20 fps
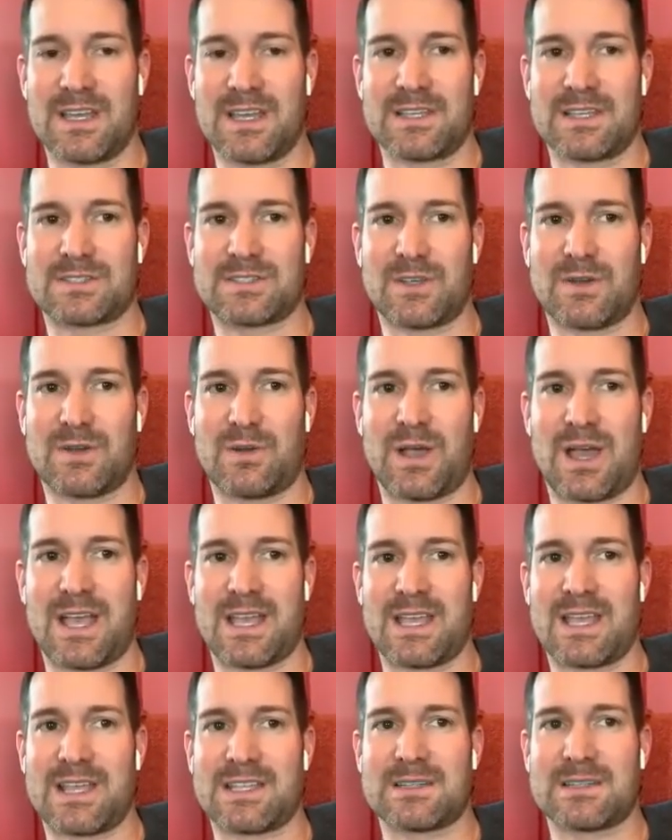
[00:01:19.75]
So I
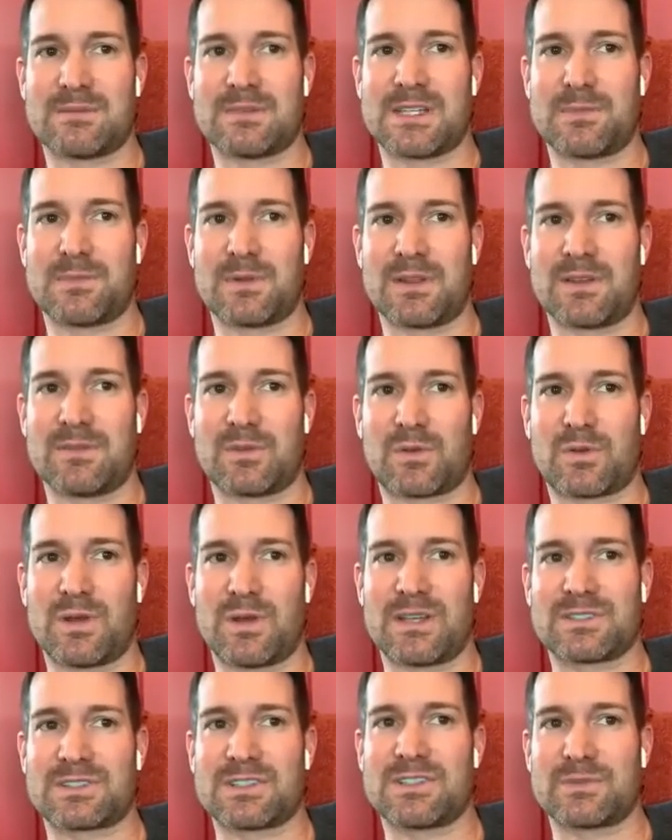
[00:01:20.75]
had some deeper level
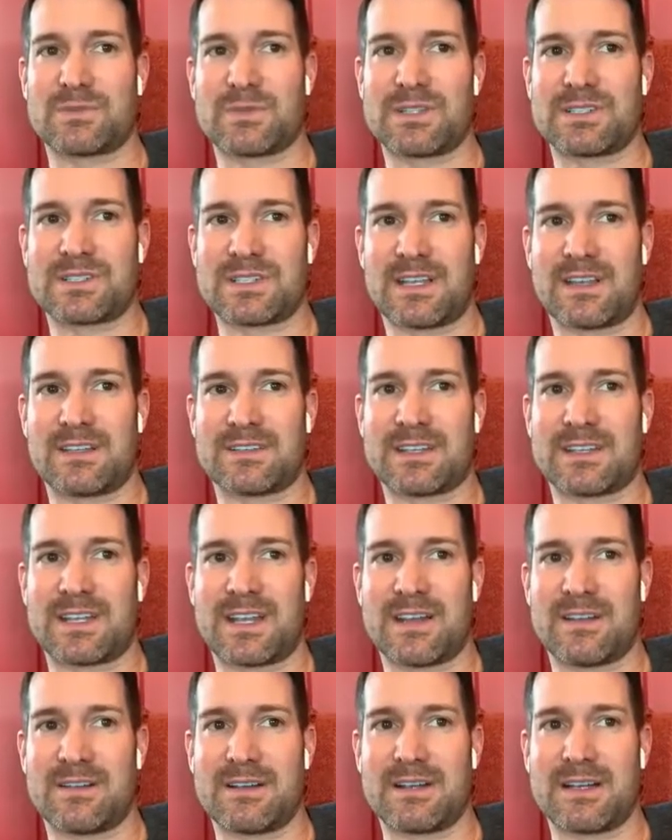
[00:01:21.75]
questions, reached out to
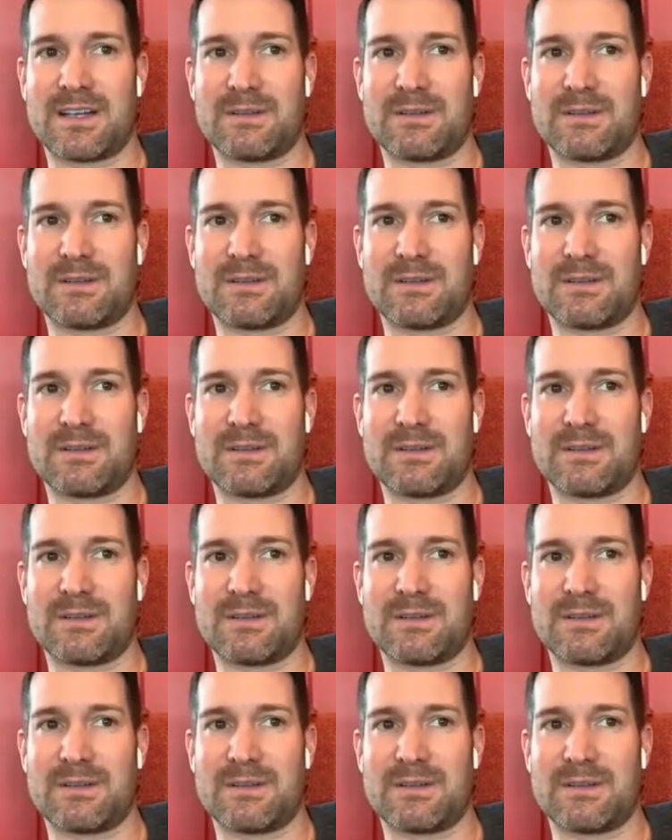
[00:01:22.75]
Aaron.